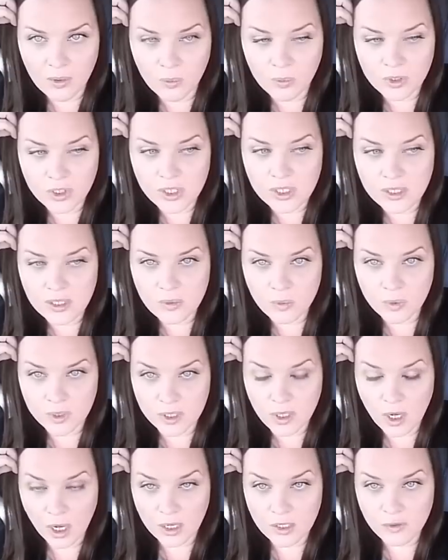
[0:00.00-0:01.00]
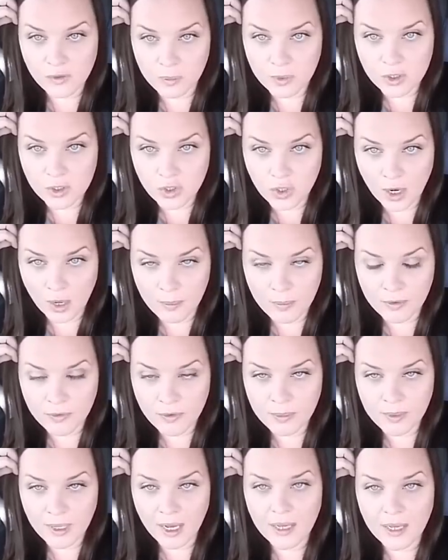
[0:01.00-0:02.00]
which was caused from the trauma
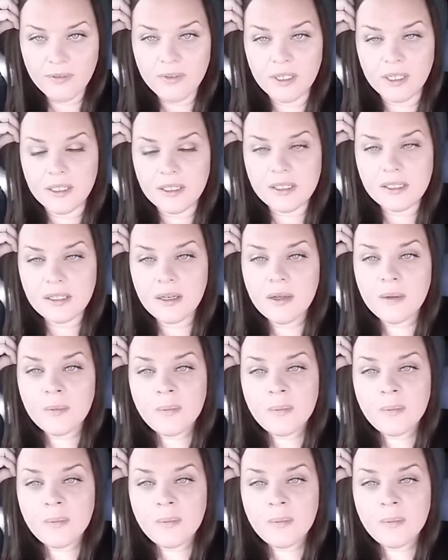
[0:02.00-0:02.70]
from the IVs.